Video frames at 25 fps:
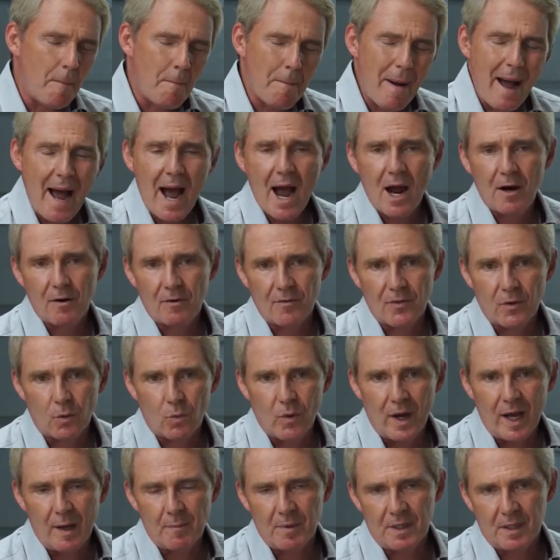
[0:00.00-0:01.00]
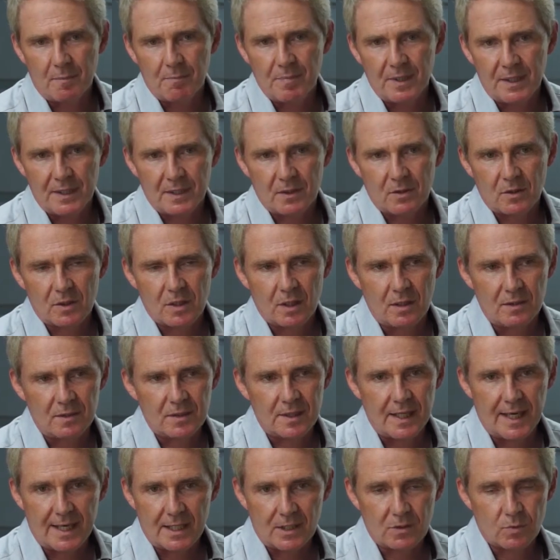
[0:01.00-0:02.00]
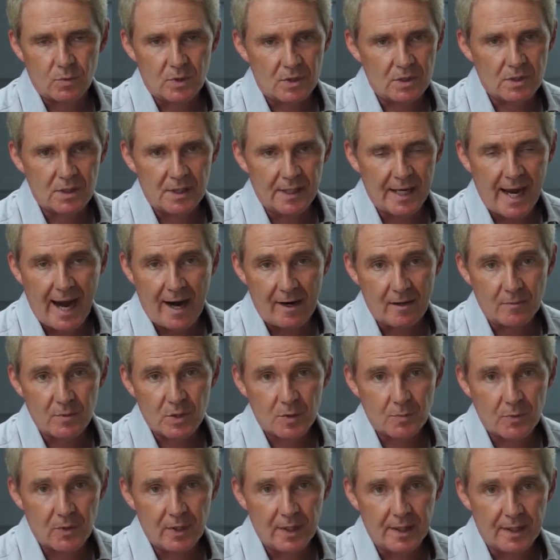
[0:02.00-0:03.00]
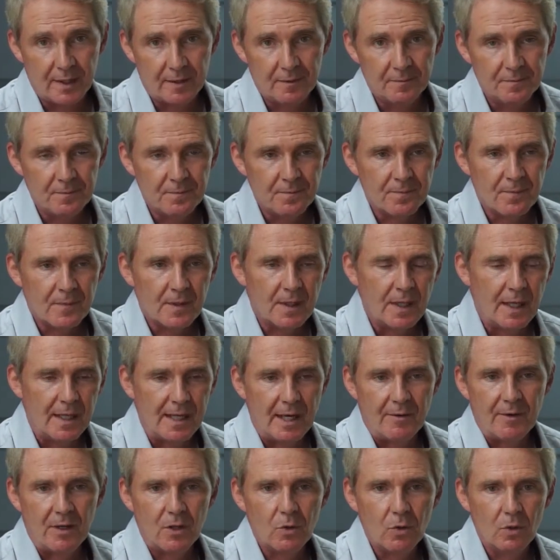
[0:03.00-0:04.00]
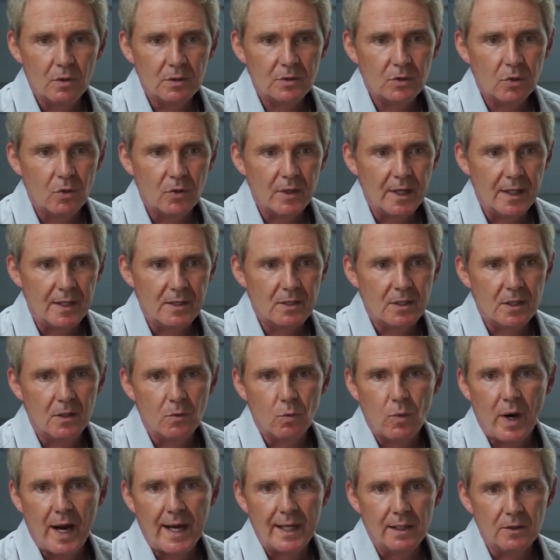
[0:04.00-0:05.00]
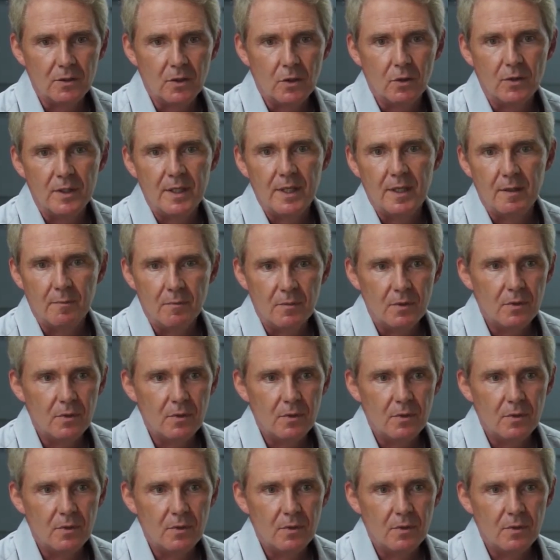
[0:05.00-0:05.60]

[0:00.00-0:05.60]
power of the web in a political context was the Arab Spring. And I recall talking to Wael Ghonim,